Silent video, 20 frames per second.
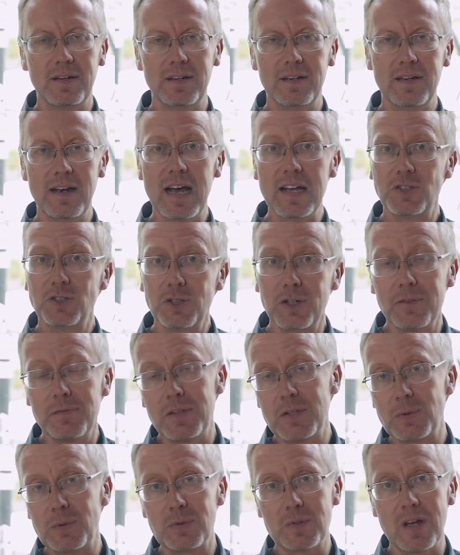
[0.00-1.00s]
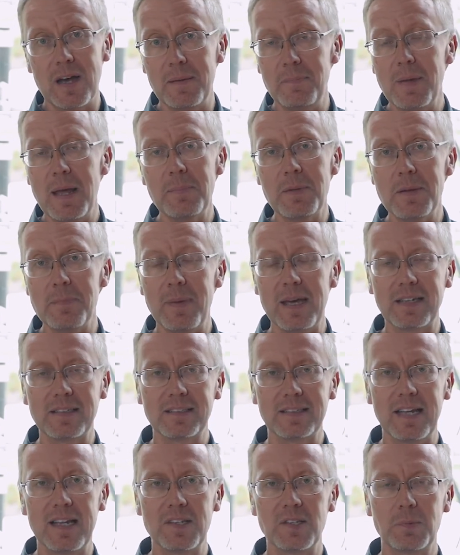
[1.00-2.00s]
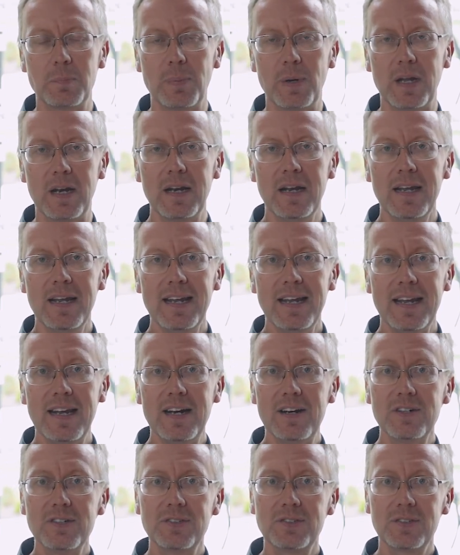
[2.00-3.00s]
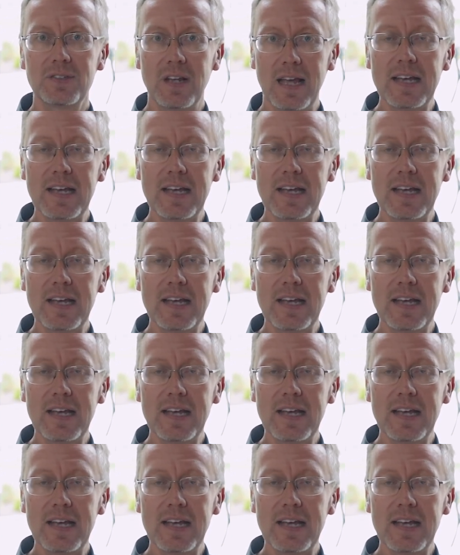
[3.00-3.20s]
not sure if this was God, maybe it makes sense, but here's,